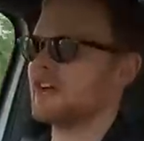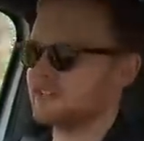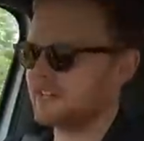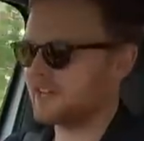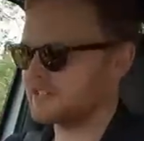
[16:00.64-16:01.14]

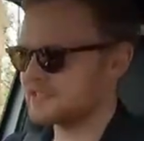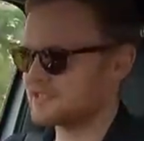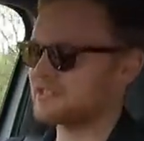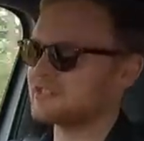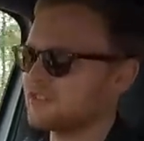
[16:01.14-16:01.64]
and yet
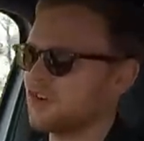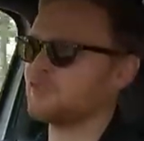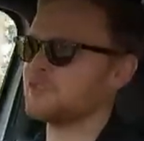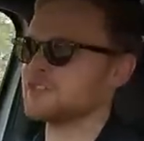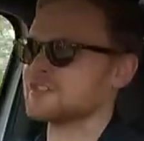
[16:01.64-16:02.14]
still
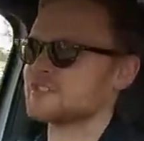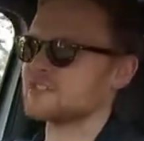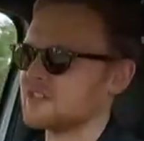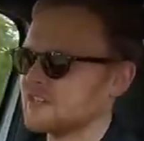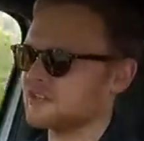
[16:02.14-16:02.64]
offers
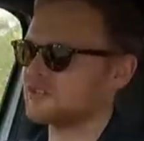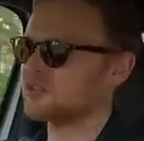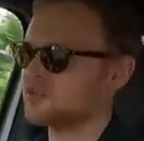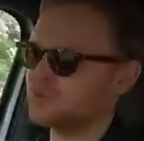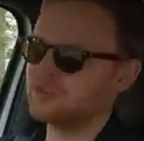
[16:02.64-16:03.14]

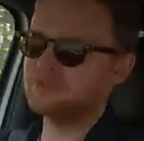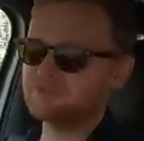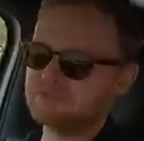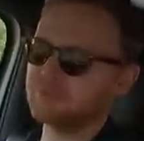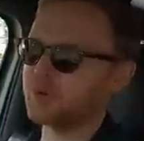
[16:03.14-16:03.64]
good
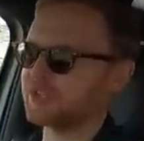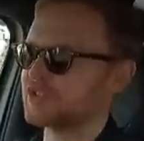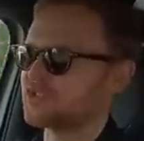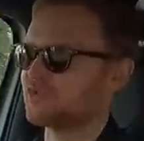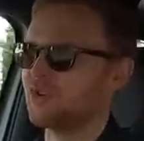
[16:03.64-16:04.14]
body
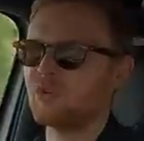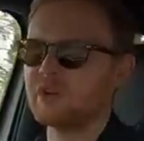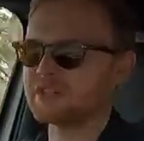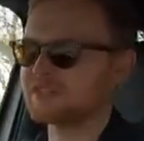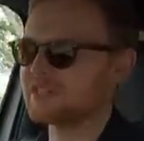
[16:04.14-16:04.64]

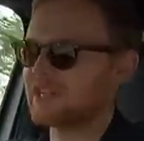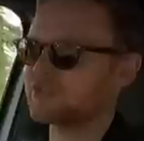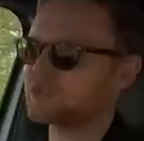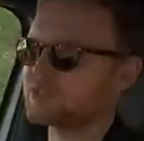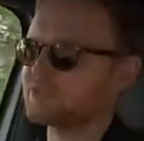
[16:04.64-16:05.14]
control and a
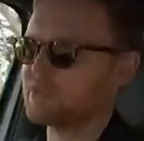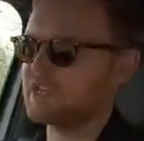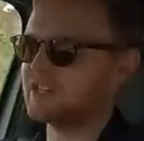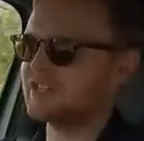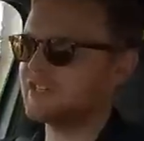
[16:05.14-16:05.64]
settled
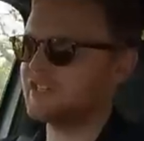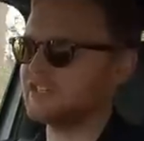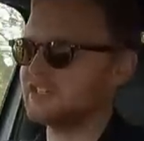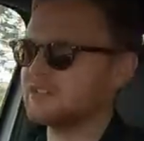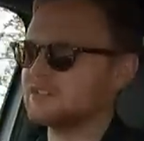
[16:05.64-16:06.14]
demeanor
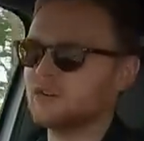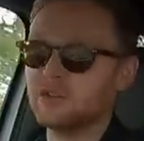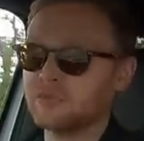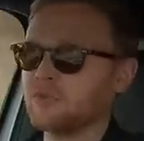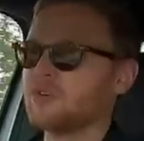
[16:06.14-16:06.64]
here
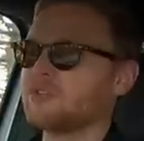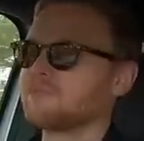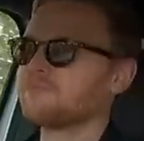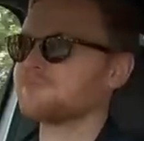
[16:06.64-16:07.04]
on the road.